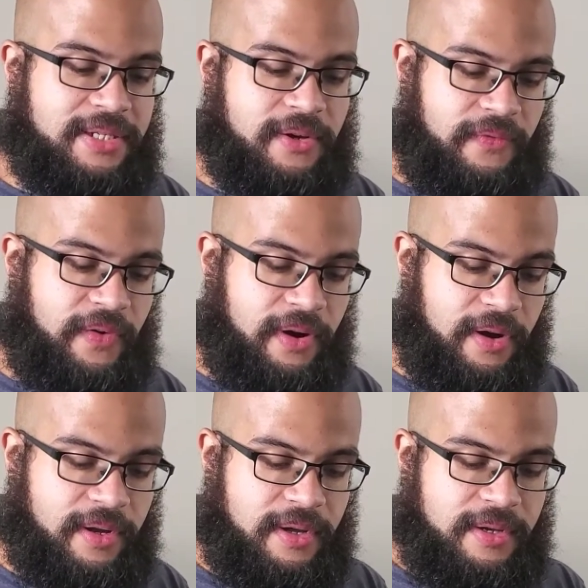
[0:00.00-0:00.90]
so far.
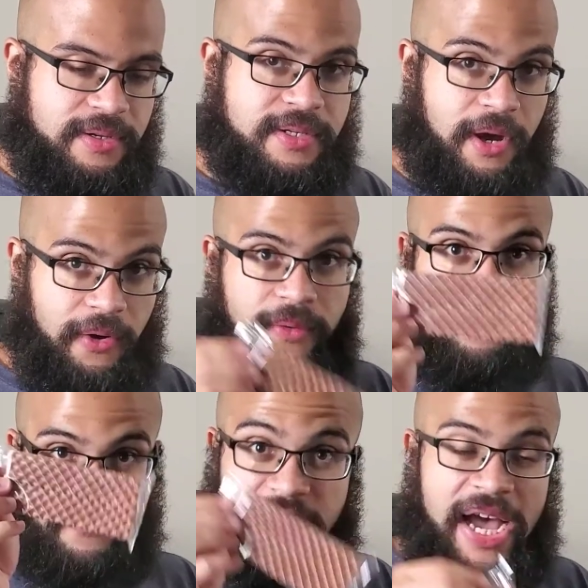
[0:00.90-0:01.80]
So
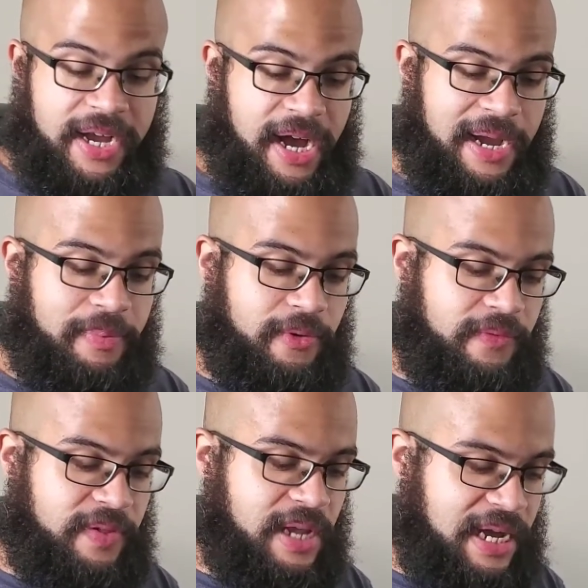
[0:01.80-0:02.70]
that guy
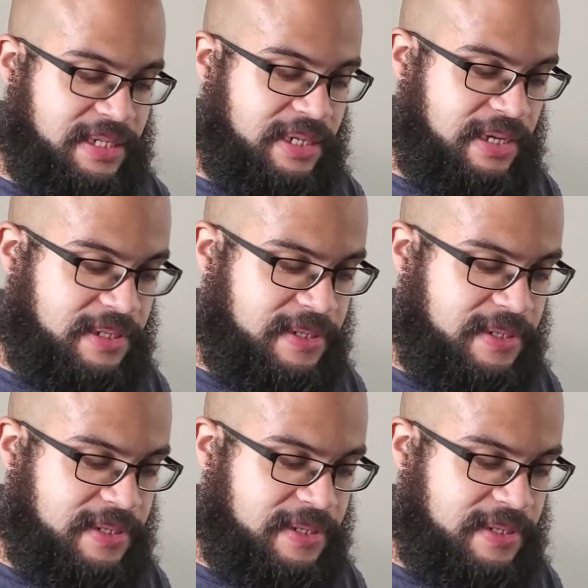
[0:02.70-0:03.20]
approved in that sense.